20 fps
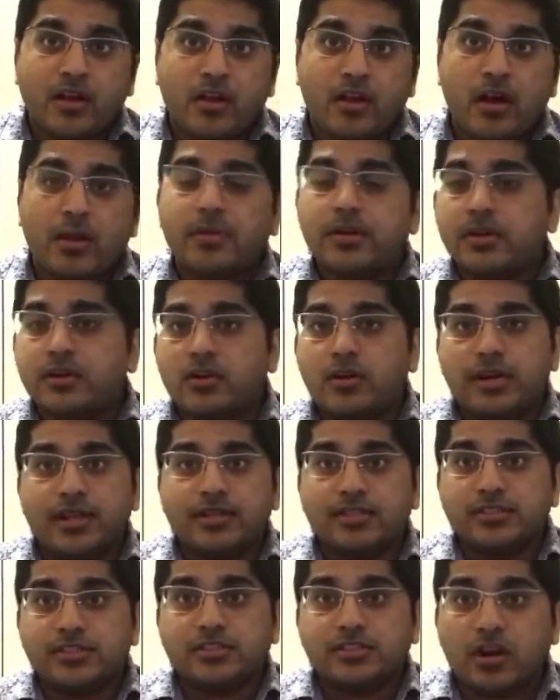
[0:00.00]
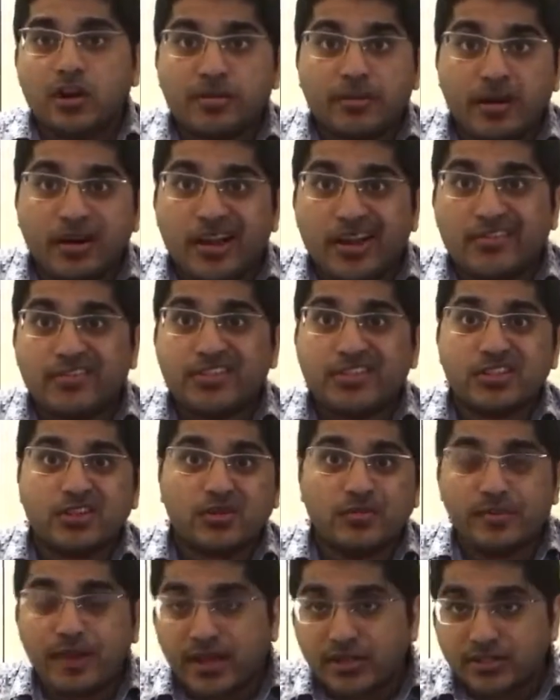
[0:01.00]
I'm going to go ahead and just talk about every single
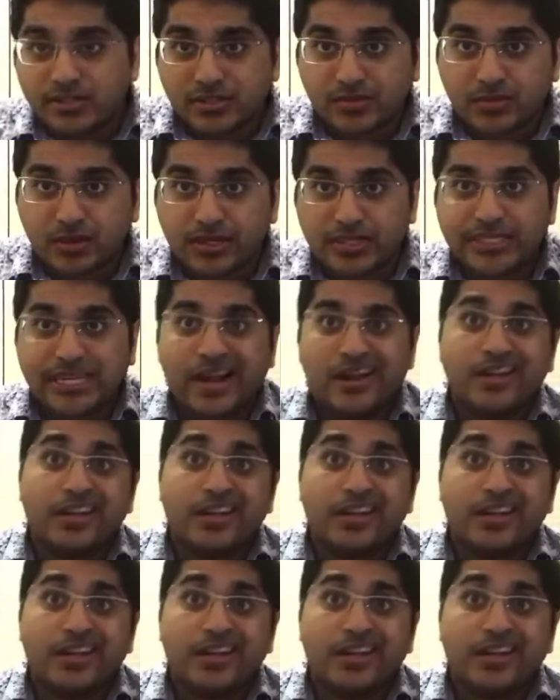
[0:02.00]
match that went down,